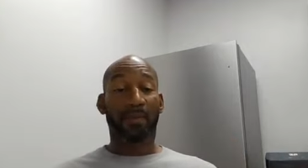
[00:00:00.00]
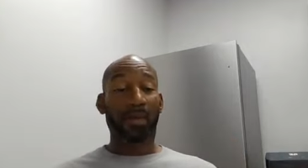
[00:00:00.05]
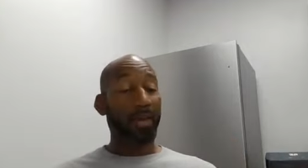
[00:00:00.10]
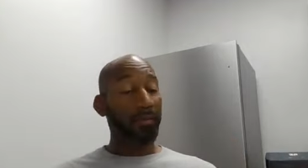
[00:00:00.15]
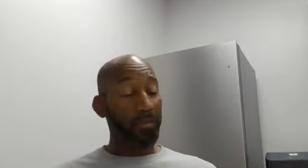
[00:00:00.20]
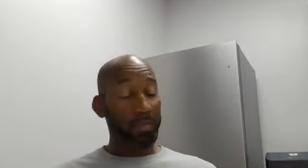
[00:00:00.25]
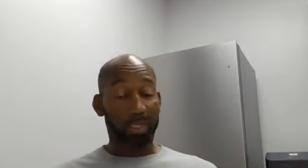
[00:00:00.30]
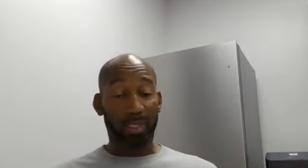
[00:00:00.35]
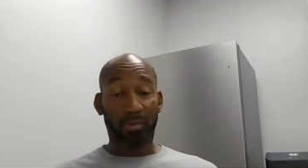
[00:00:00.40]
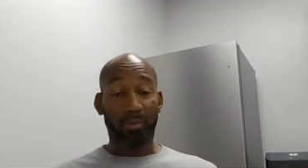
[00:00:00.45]

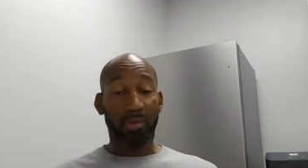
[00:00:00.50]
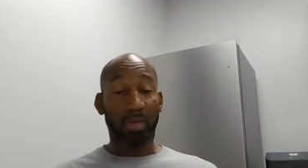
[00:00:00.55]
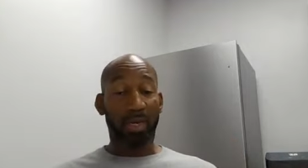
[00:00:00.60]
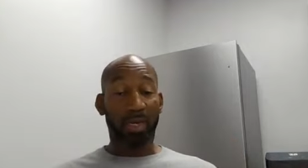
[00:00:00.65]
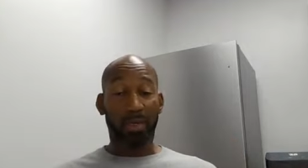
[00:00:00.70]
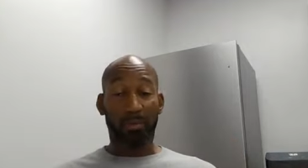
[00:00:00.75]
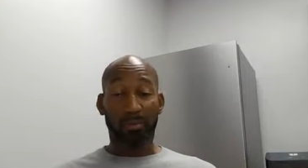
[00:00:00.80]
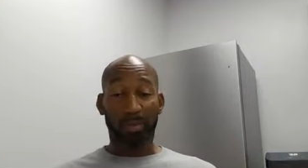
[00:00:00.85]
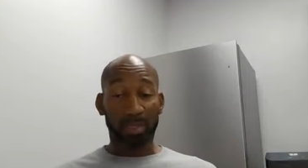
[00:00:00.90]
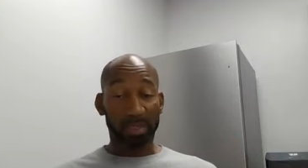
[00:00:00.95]
Every single day,
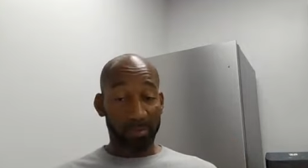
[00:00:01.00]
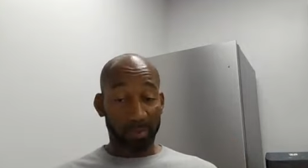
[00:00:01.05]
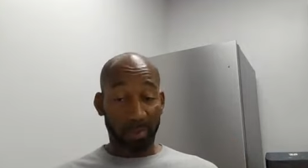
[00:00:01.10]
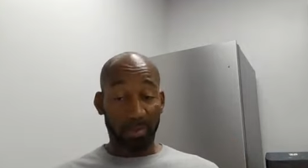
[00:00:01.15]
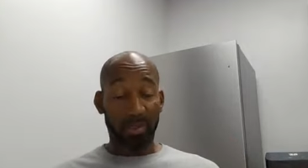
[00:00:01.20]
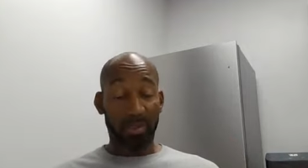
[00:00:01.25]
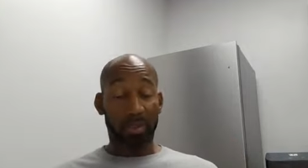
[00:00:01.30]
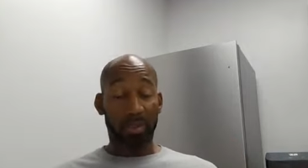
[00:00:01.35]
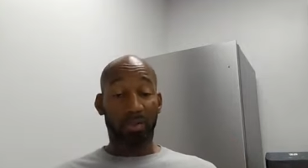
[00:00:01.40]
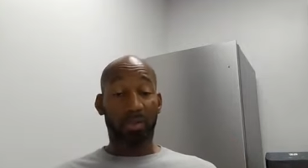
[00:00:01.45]
He breathes
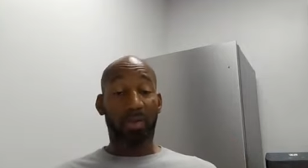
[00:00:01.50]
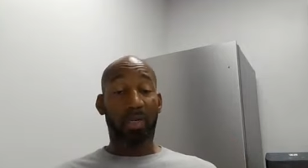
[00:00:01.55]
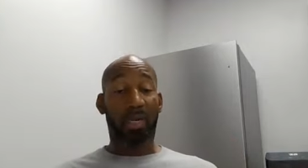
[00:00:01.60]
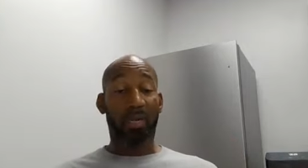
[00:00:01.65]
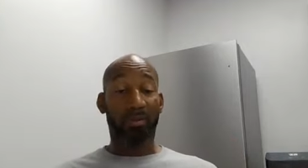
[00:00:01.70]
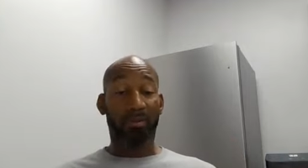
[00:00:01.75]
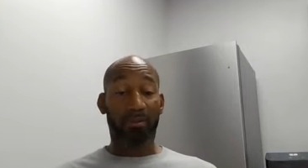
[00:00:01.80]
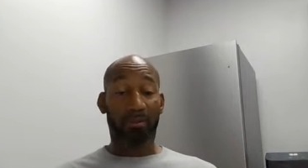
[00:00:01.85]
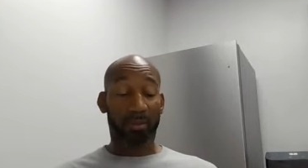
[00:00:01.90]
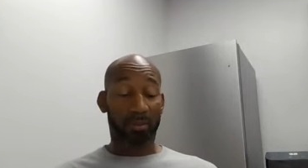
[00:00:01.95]
breath into your
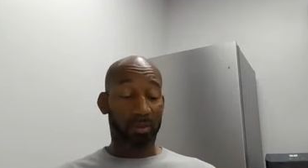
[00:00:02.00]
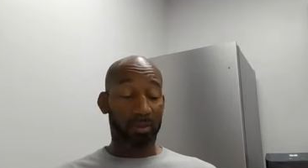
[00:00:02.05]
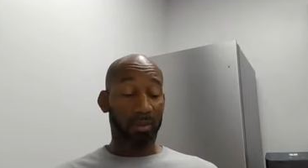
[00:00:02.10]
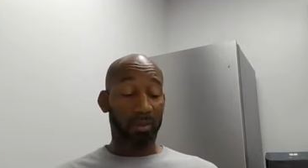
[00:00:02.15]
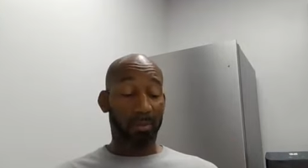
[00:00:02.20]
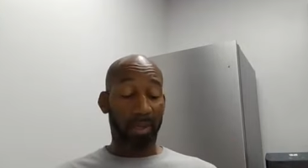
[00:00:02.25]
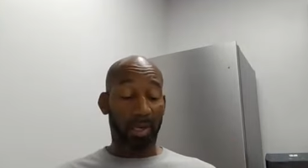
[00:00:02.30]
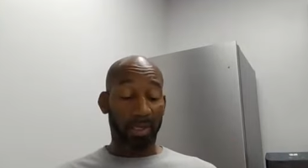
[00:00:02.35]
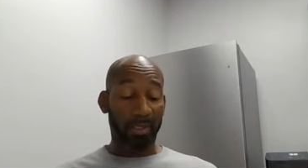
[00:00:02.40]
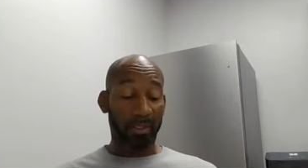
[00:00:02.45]
life, into
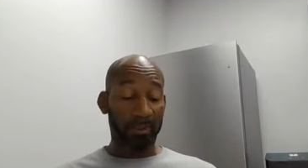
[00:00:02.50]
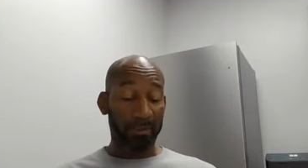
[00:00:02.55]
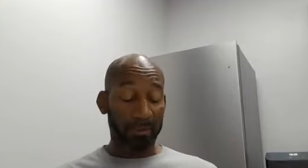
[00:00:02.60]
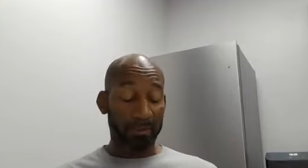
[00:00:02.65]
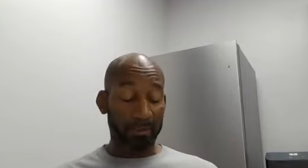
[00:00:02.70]
your body.